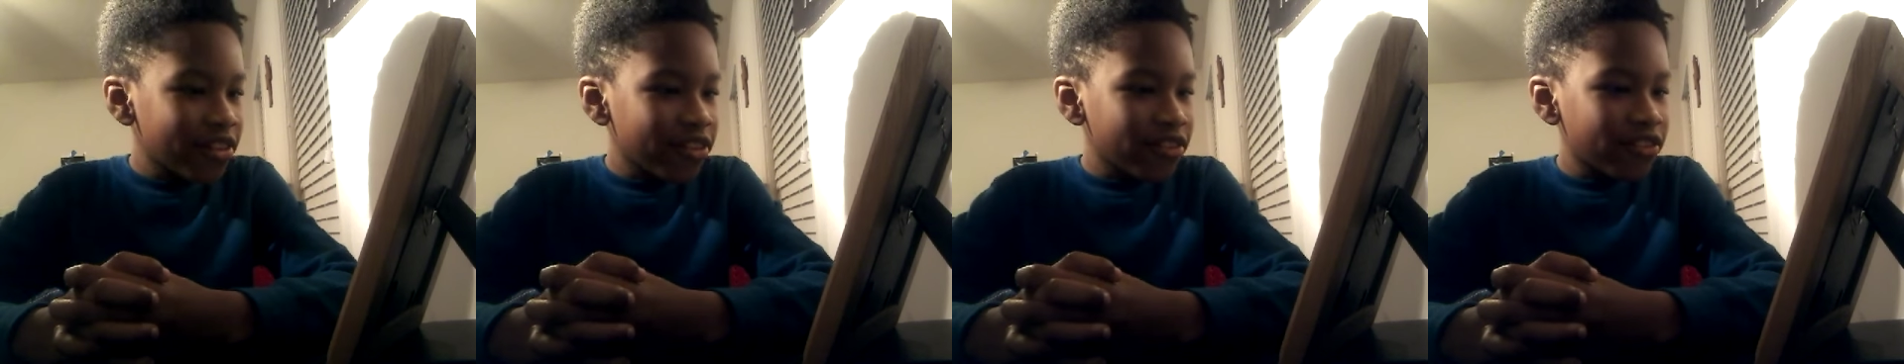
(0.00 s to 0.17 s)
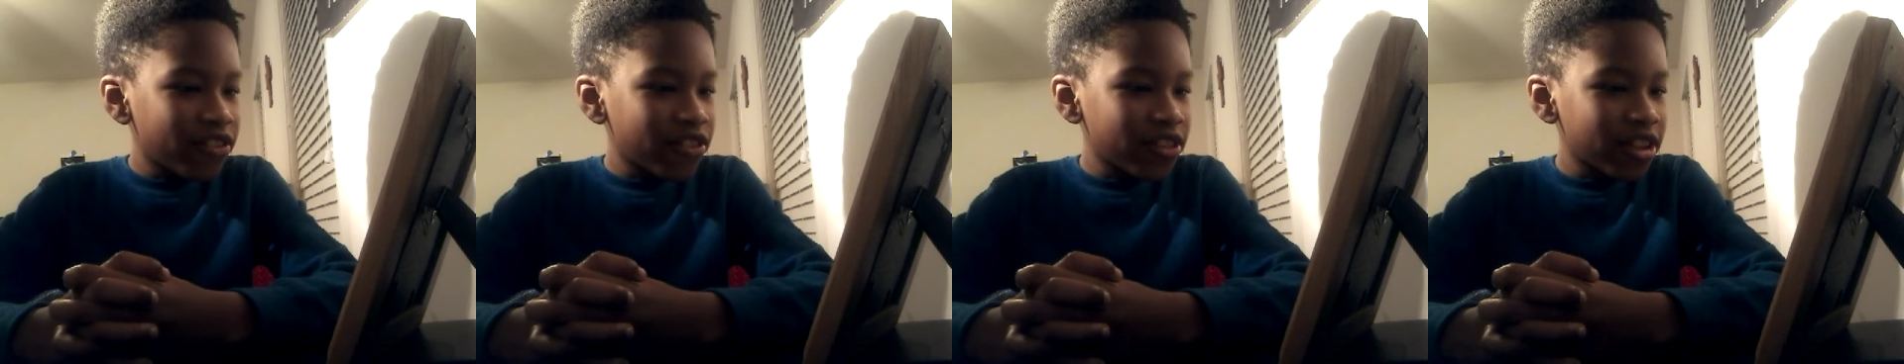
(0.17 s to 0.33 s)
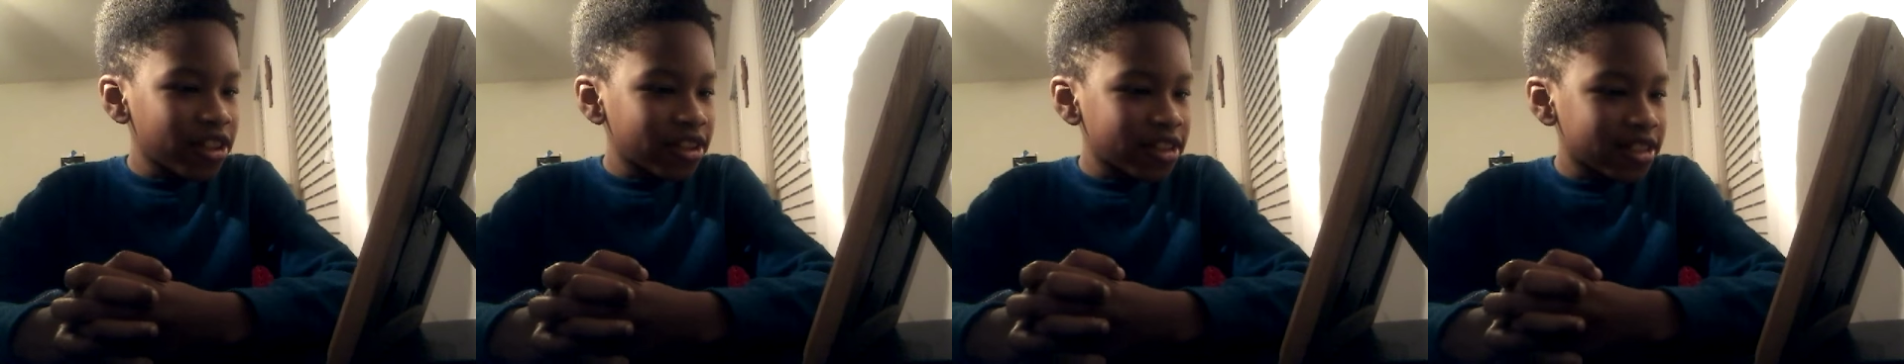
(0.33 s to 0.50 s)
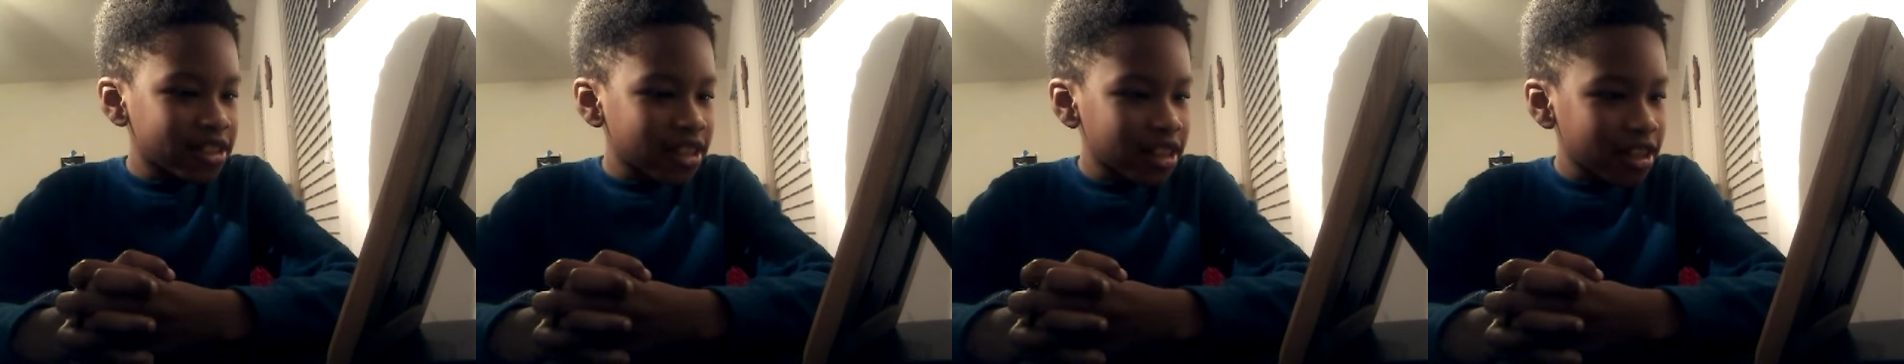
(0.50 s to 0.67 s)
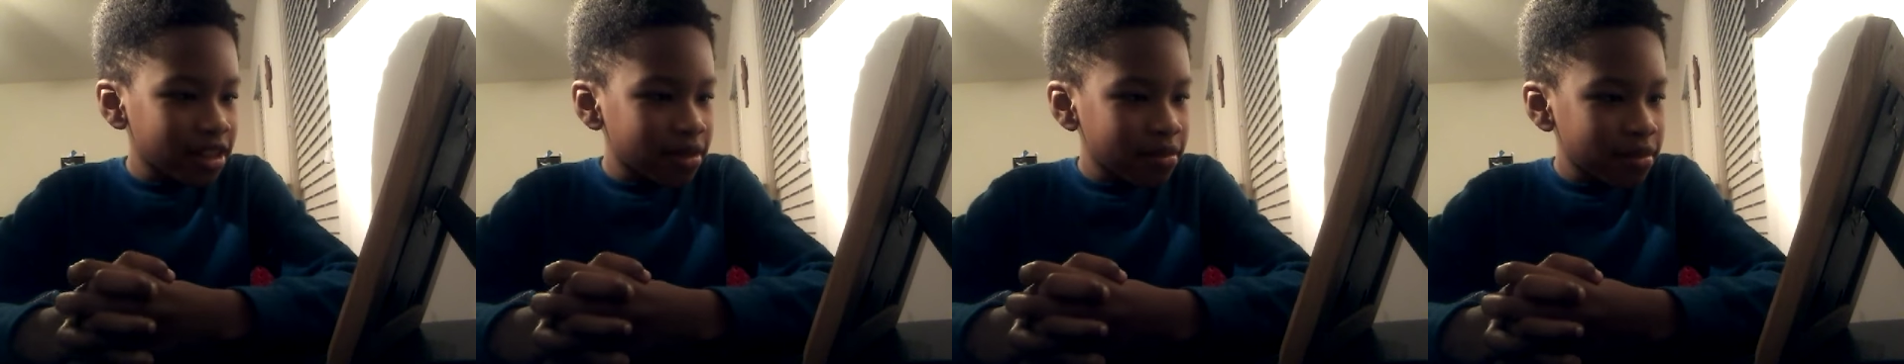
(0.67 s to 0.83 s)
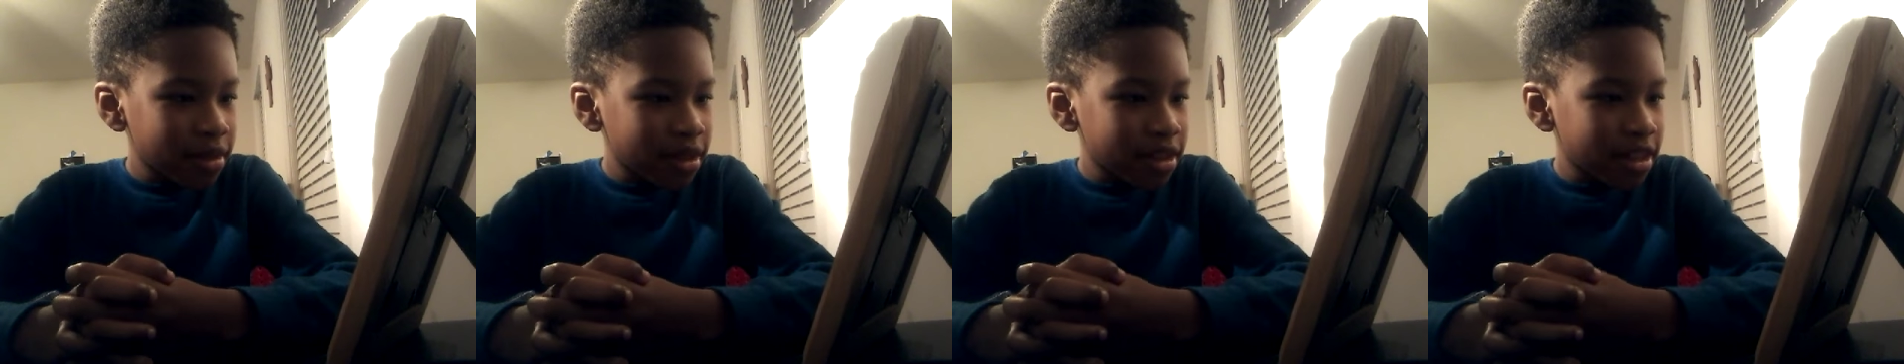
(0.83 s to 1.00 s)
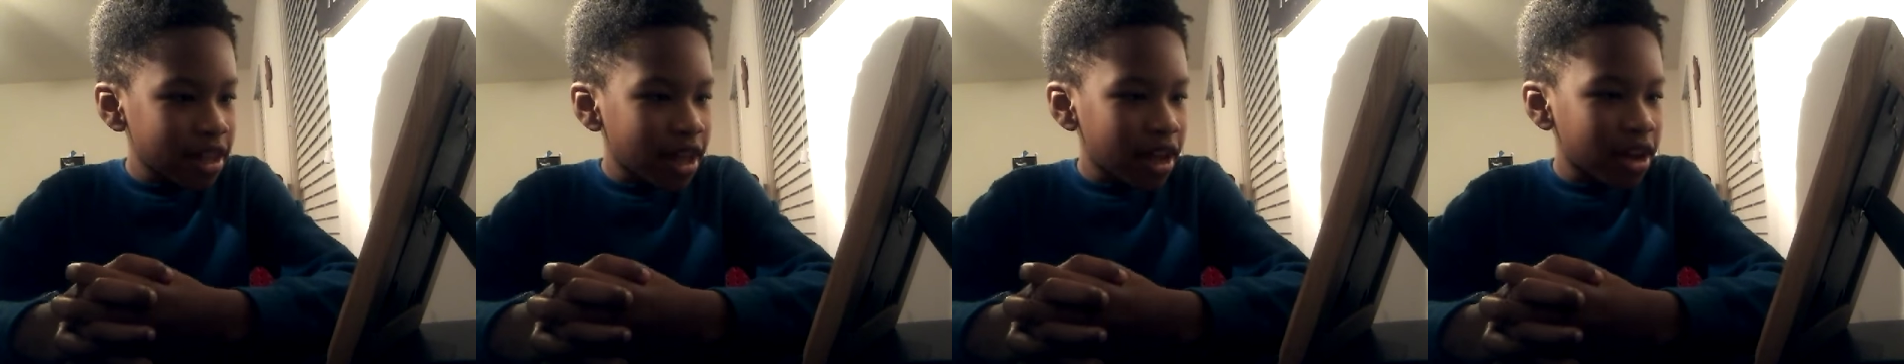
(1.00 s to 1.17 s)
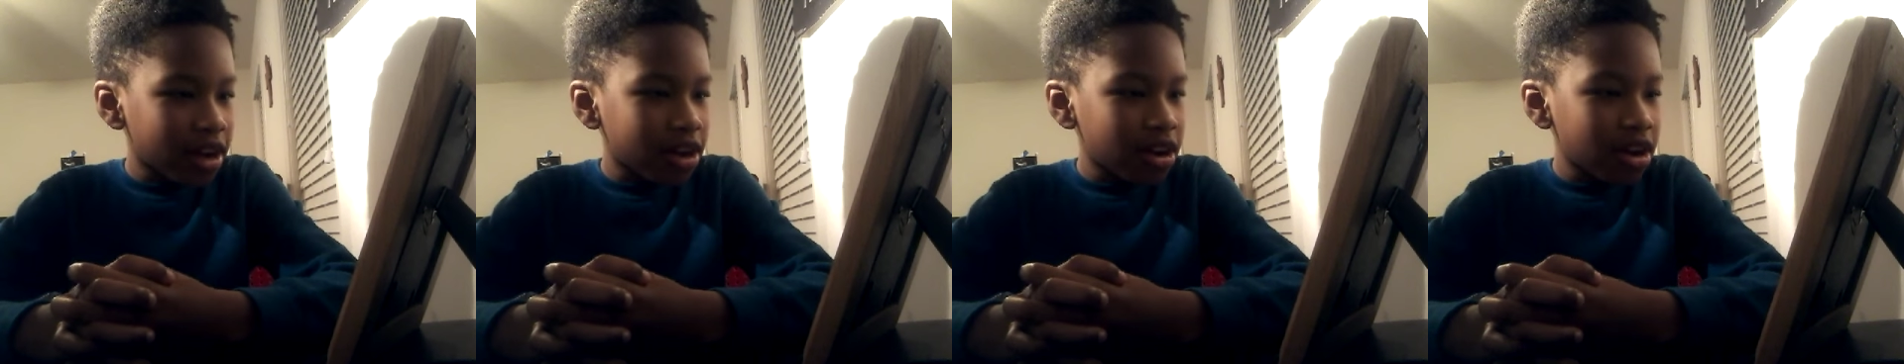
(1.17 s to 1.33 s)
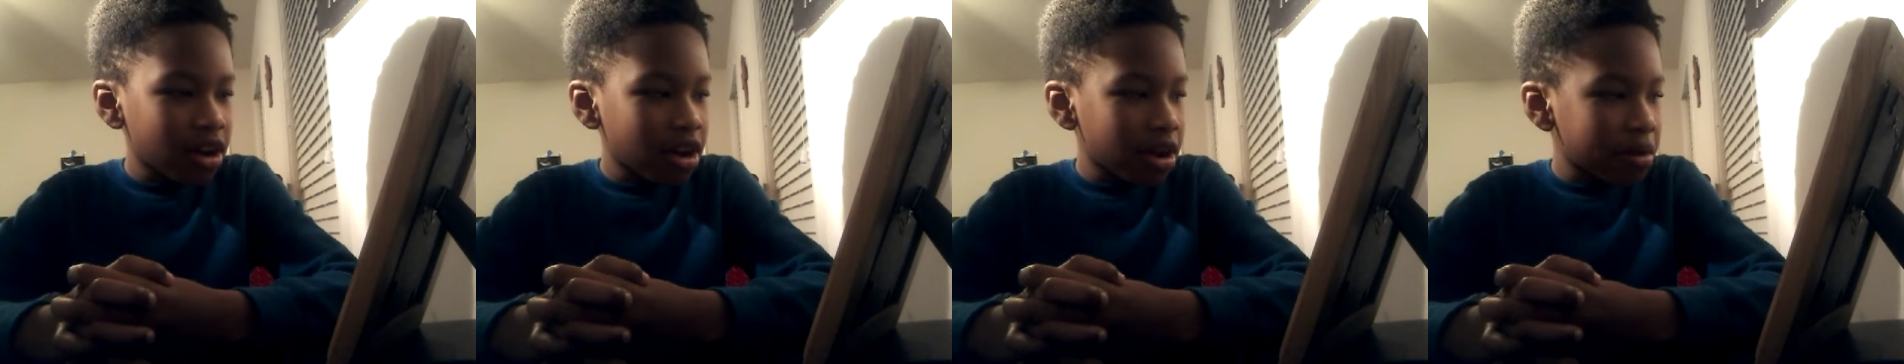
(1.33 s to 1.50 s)
for sending me
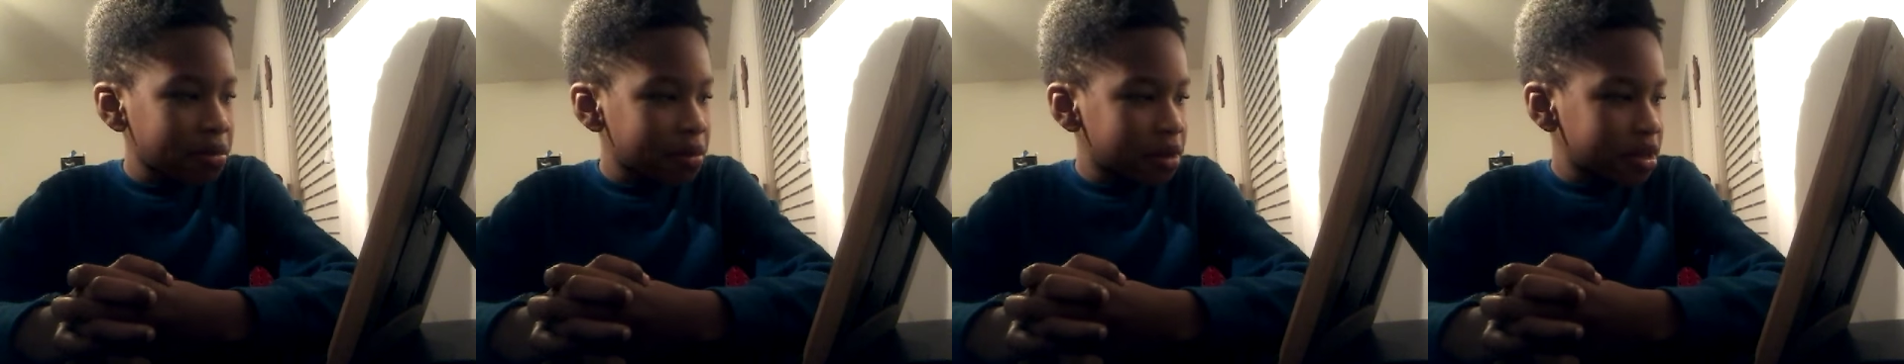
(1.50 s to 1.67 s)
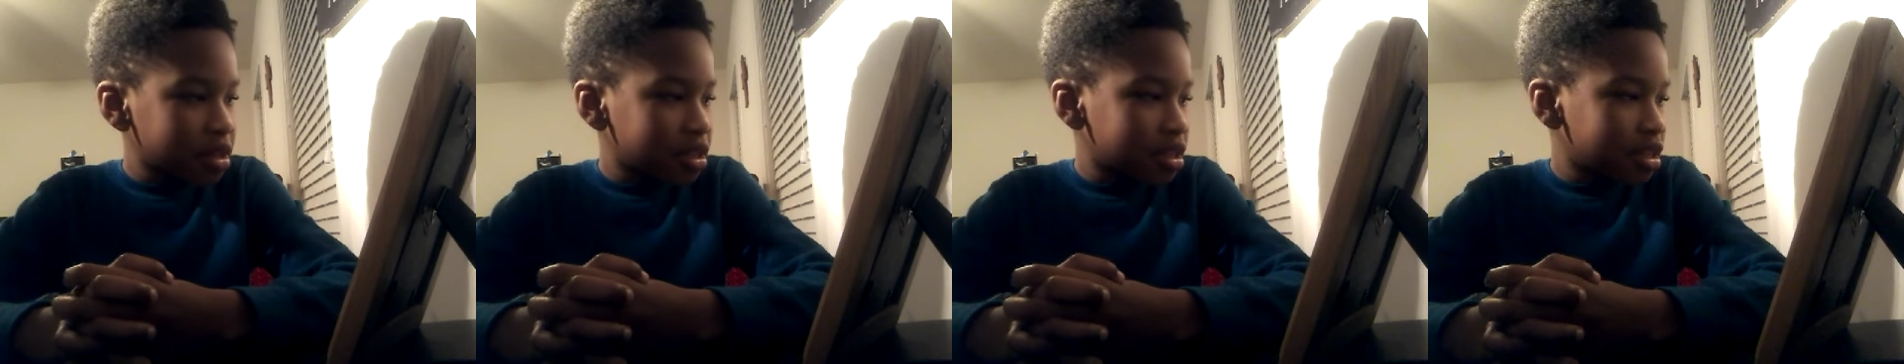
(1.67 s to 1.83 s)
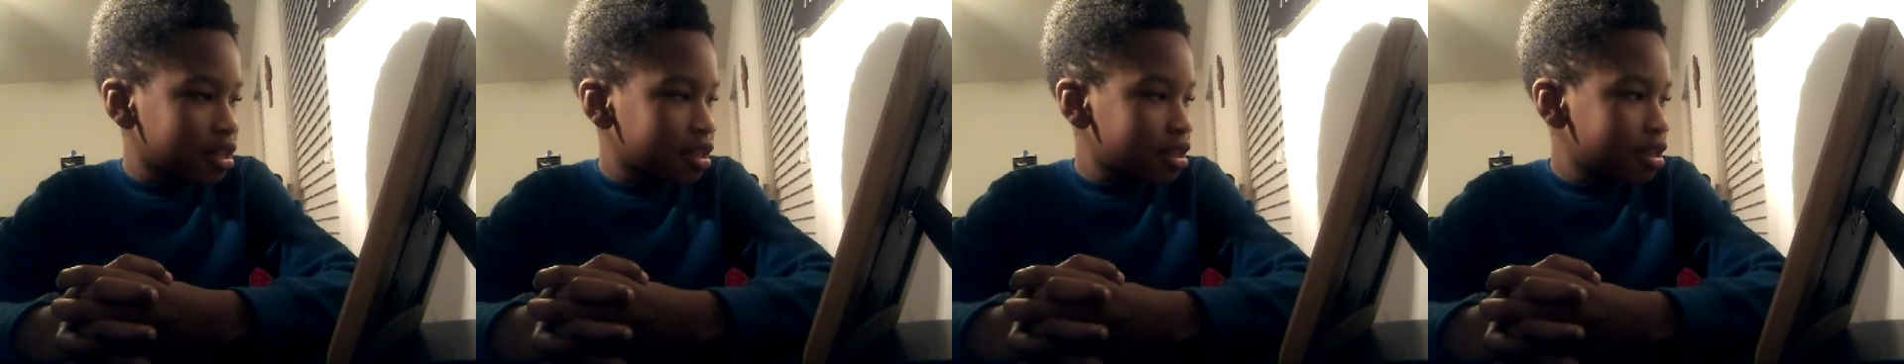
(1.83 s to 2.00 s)
that comment.